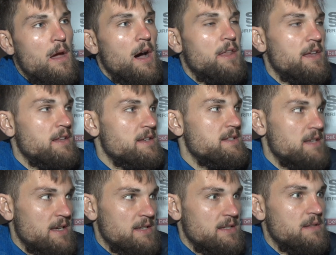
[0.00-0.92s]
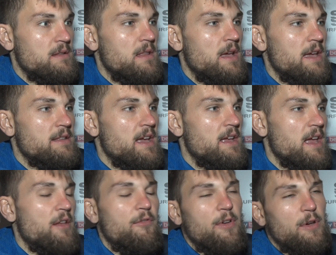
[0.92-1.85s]
I think this season
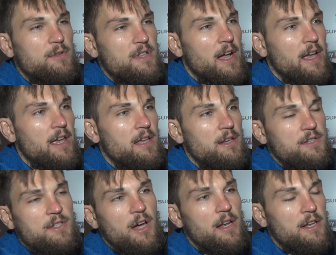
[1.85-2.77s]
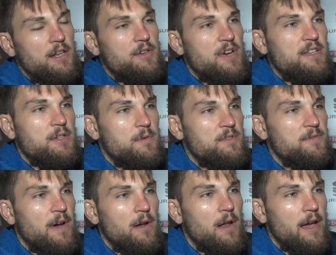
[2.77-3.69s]
it feels like it. Certainly the dressing room has
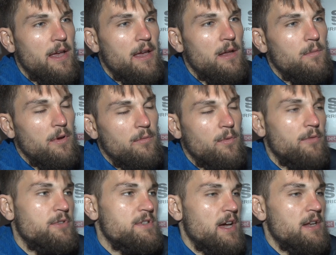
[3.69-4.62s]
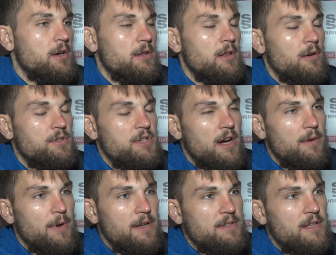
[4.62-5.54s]
felt like it. We've just had a good long chat
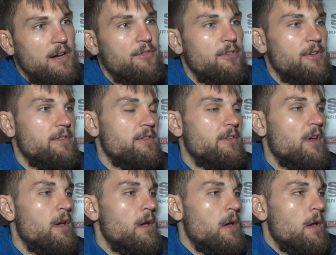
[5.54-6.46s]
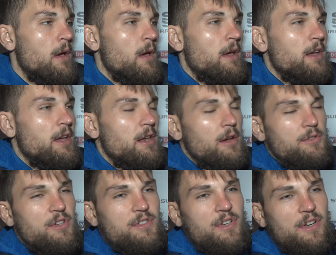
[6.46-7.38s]
about stuff, and
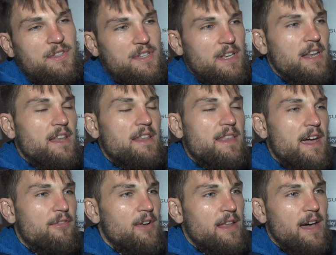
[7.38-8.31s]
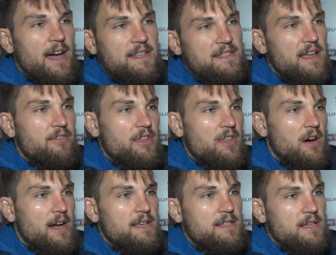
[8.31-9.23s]
just to concede at the death like that, it's never
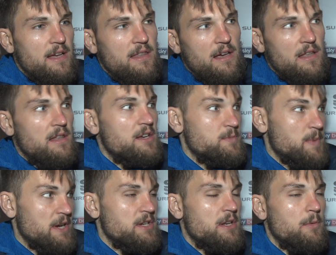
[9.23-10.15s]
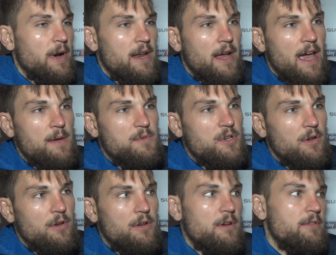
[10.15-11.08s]
nice. And then especially the way the game's
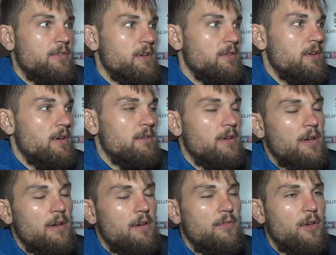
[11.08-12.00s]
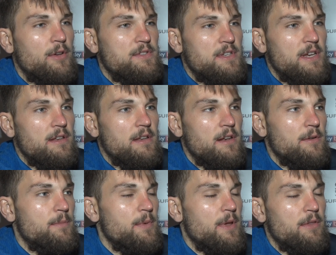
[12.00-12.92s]
gone, if you concede, being
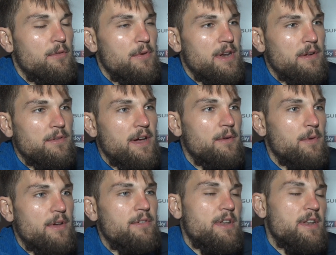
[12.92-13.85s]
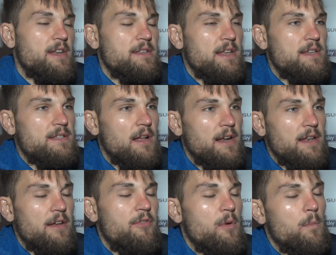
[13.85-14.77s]
3-0 down, whatever, then it's slightly
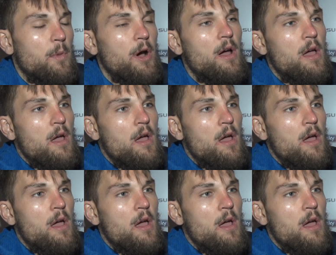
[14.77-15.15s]
different. But